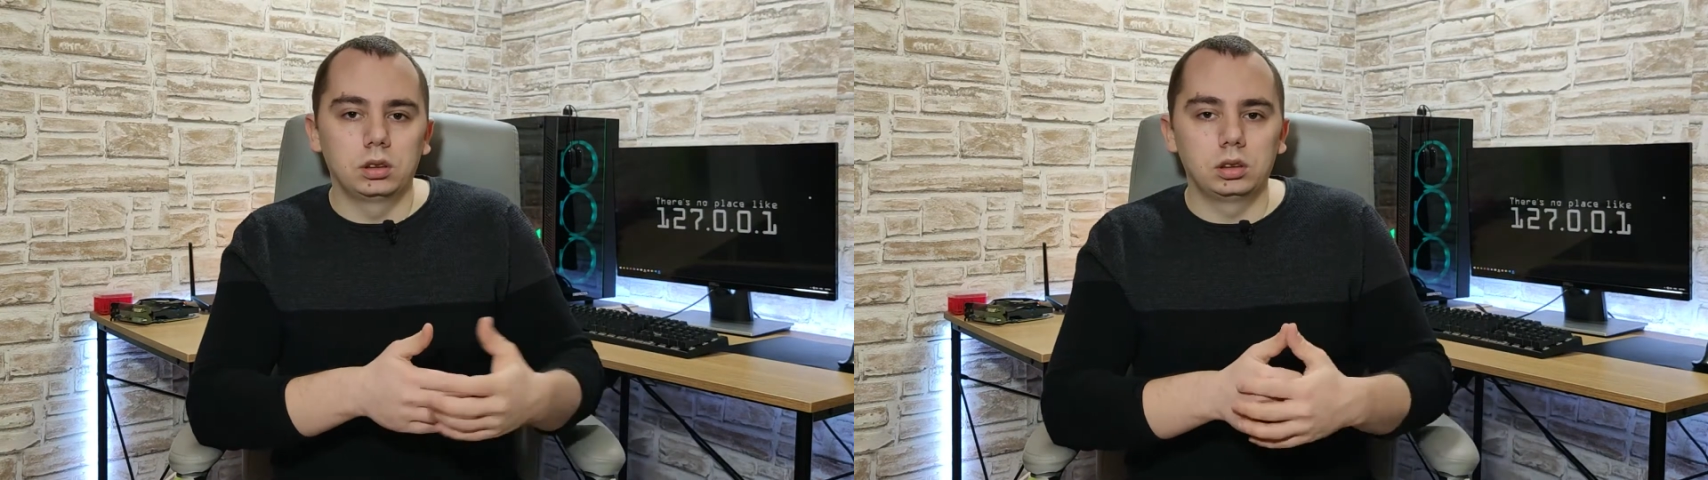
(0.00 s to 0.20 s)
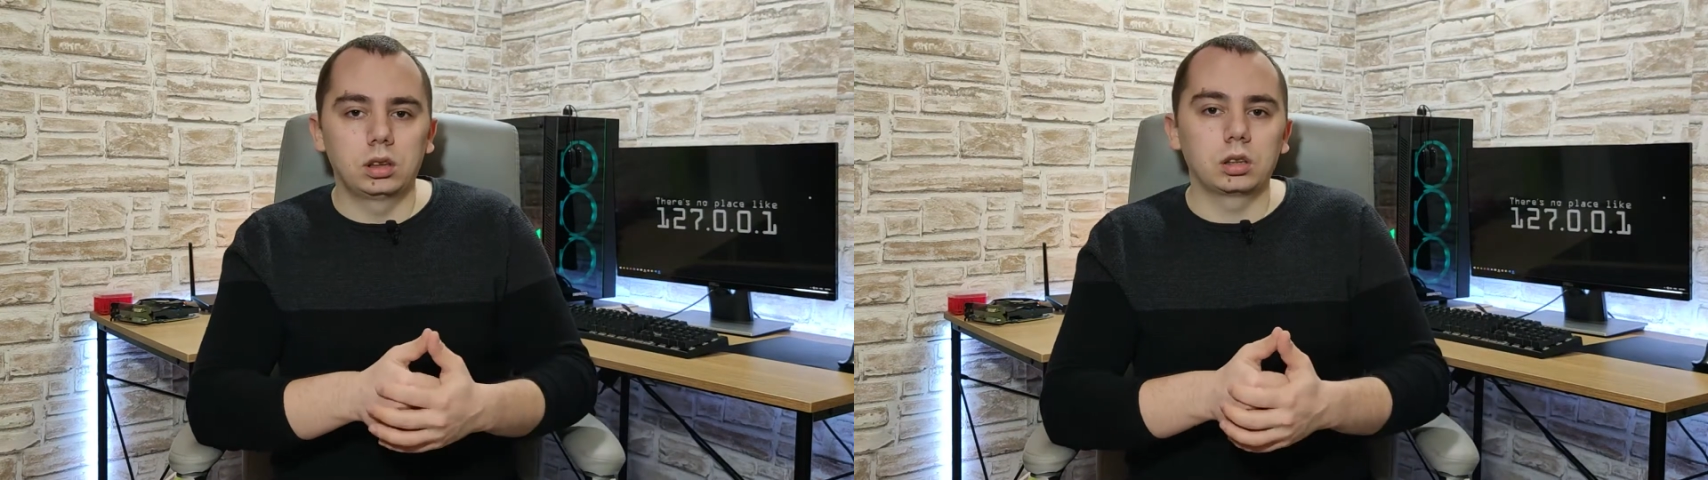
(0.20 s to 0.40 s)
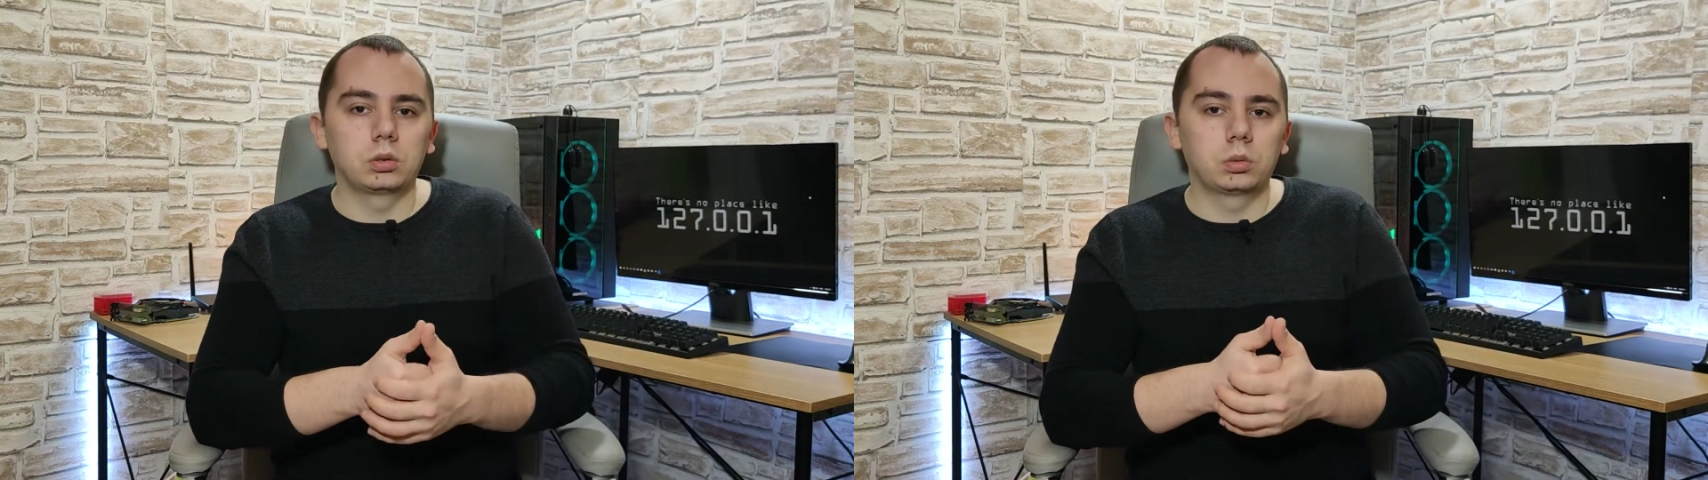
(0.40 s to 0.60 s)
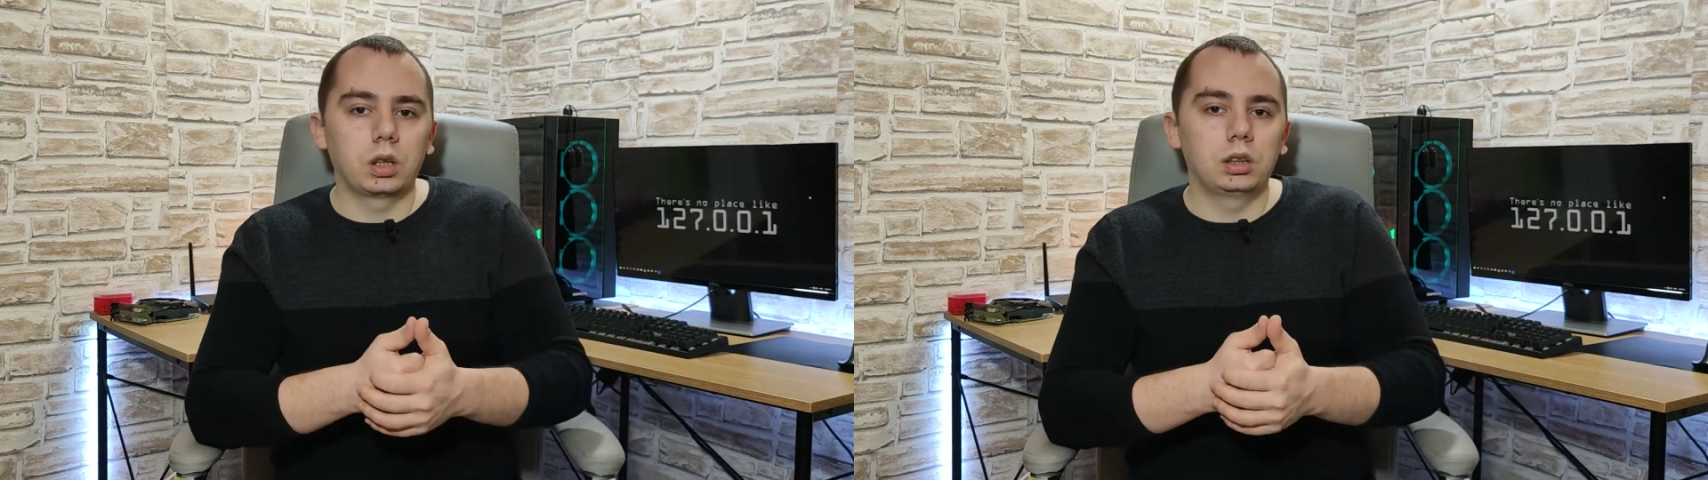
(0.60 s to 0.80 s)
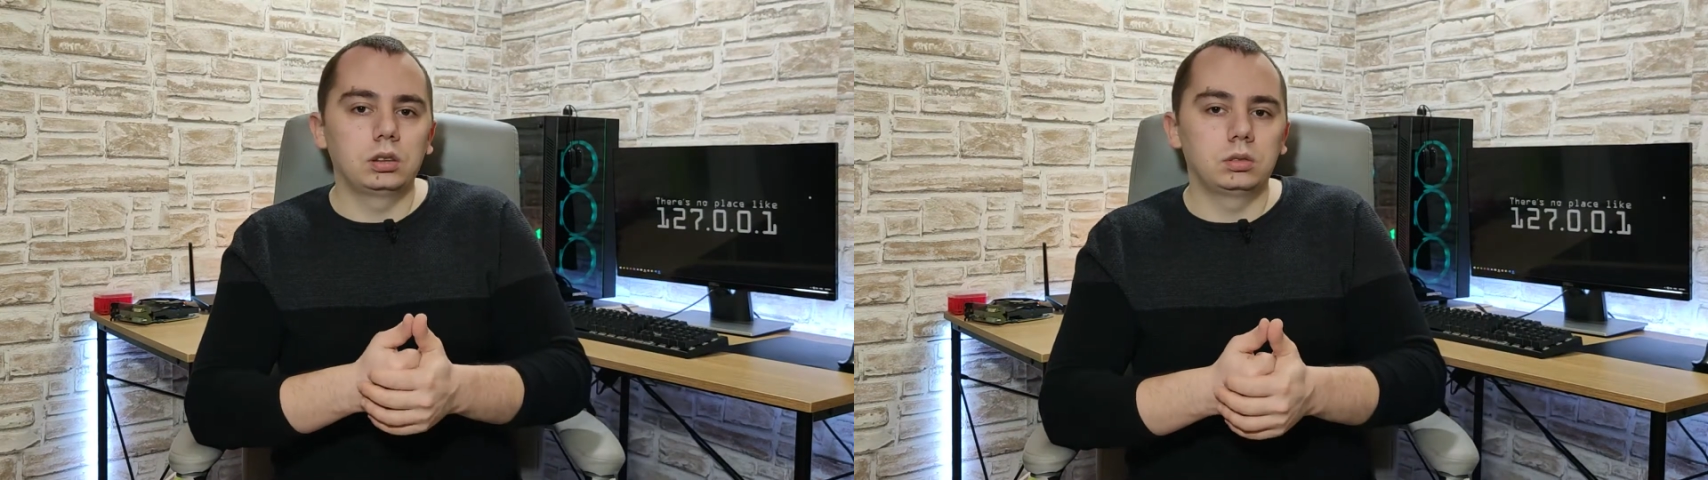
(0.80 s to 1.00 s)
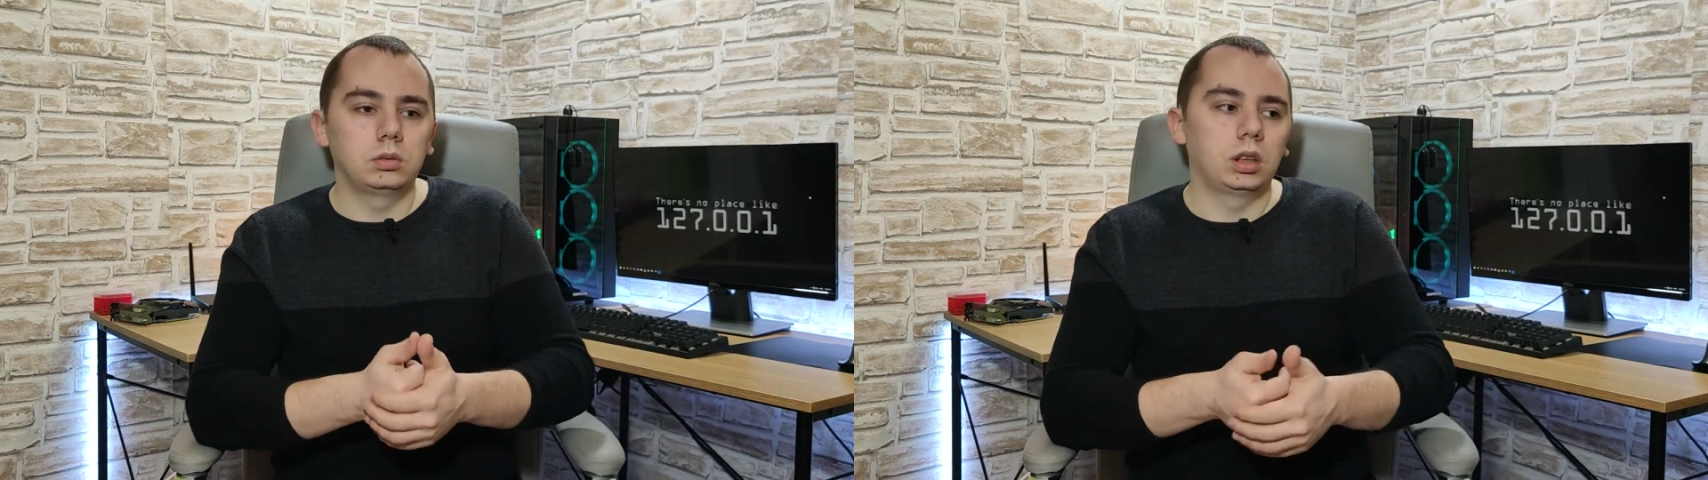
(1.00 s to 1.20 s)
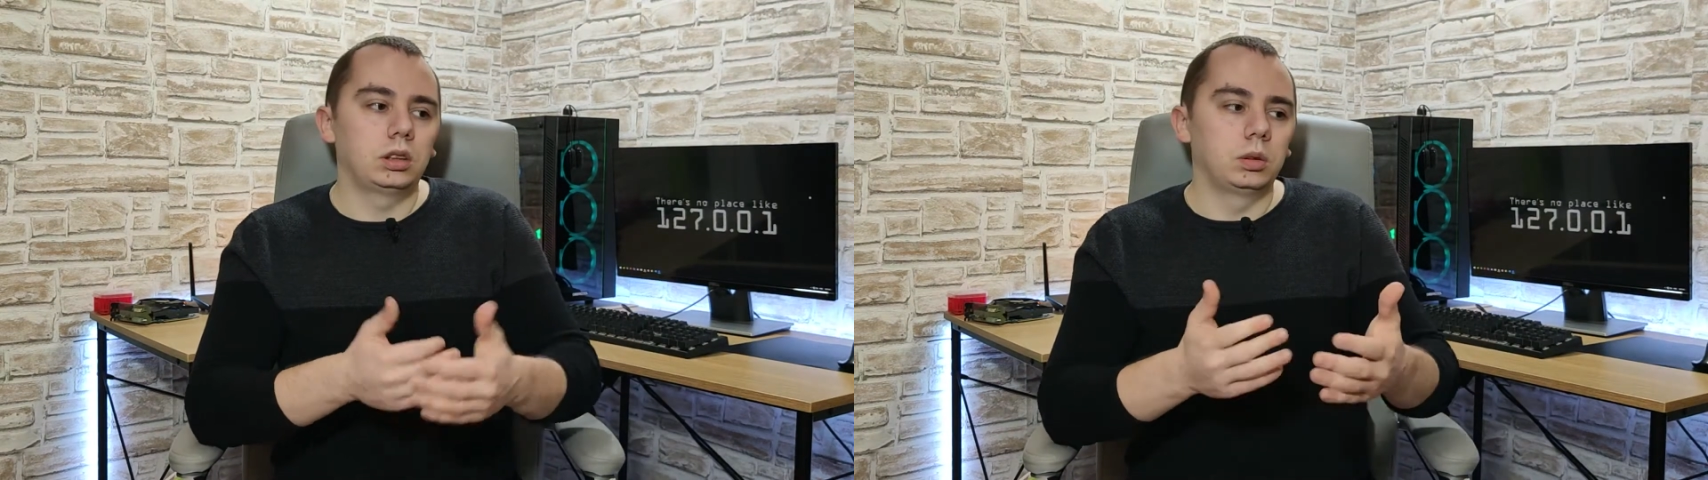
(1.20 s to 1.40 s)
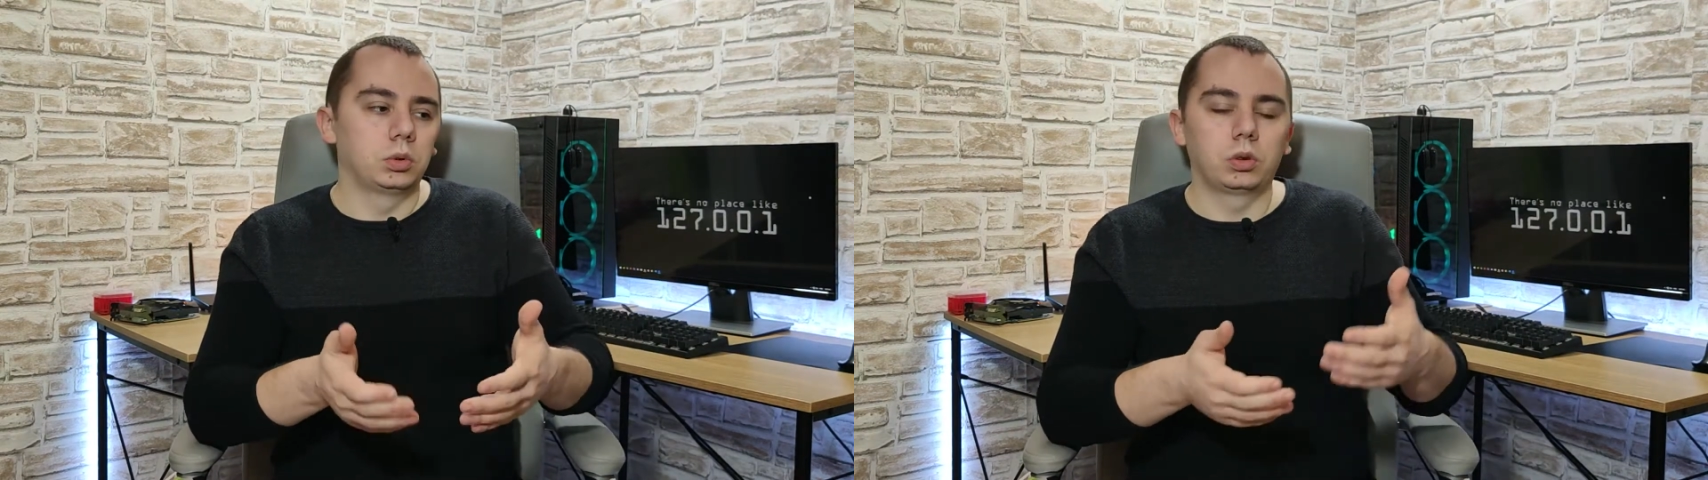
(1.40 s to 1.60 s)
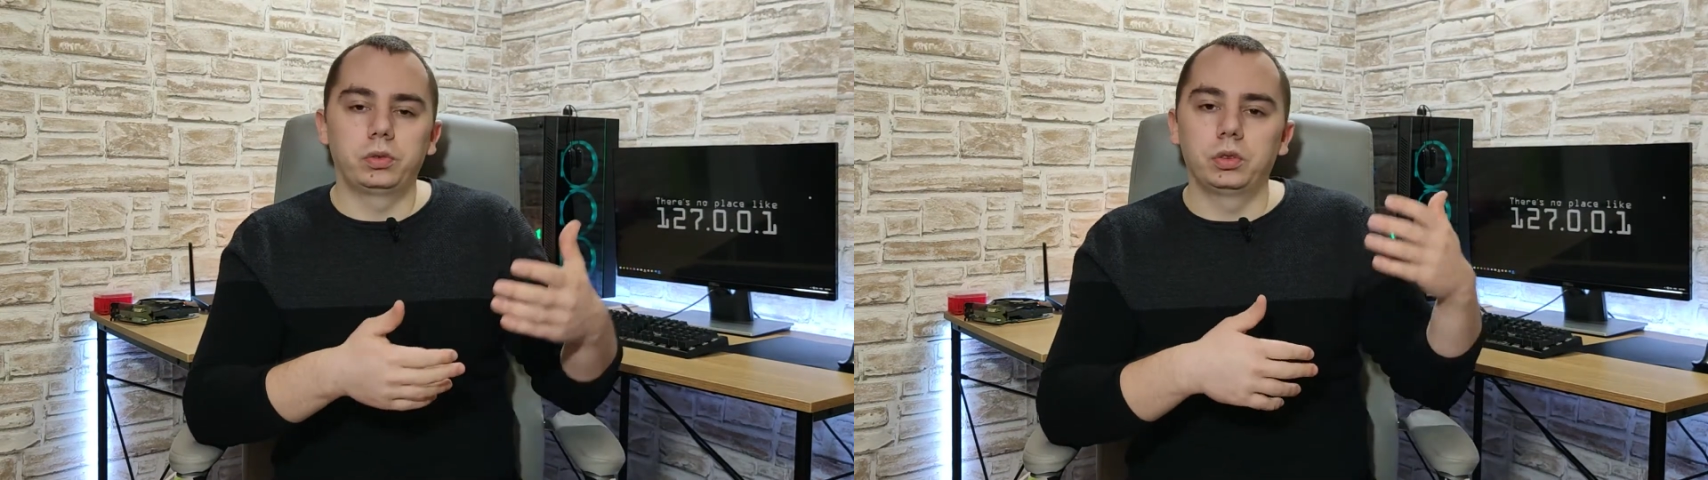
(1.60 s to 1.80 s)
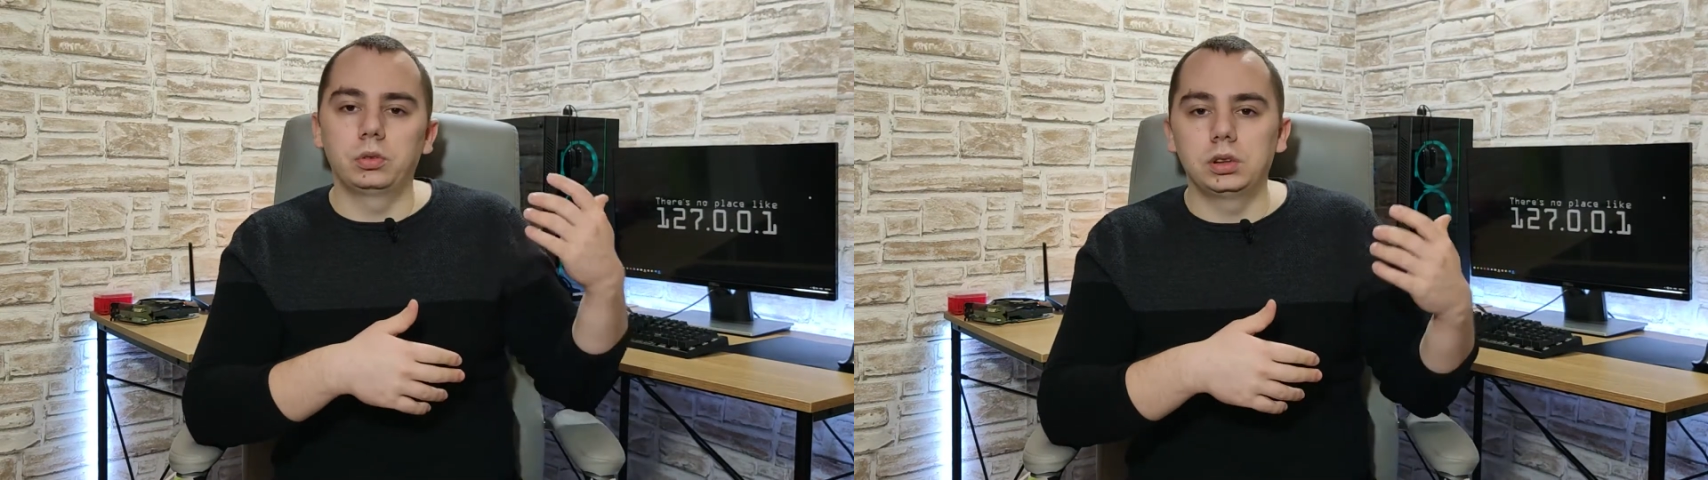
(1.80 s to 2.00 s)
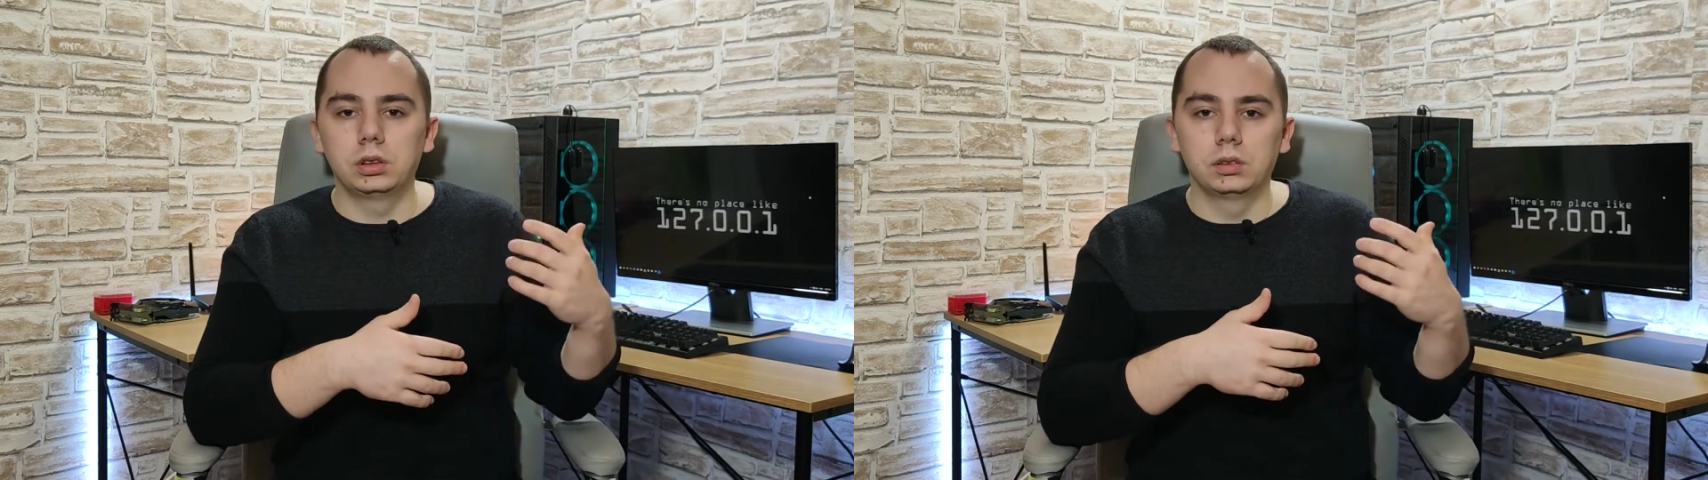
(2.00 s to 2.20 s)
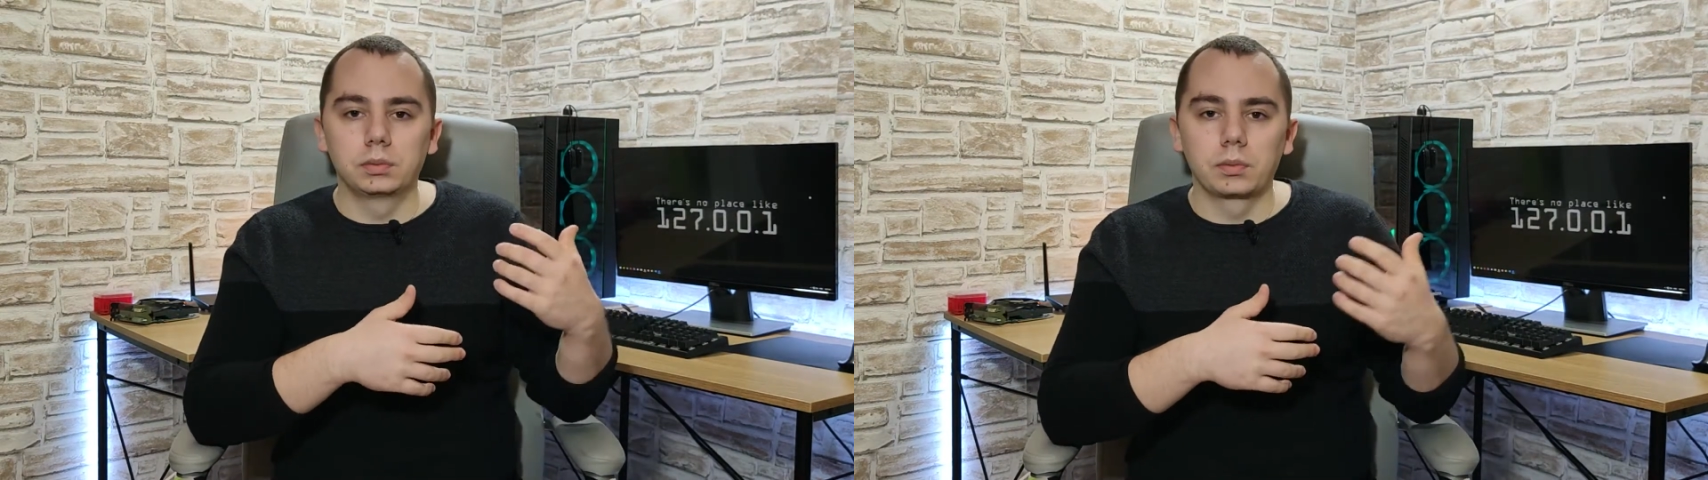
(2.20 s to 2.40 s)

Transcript: and that's why they seem so fluid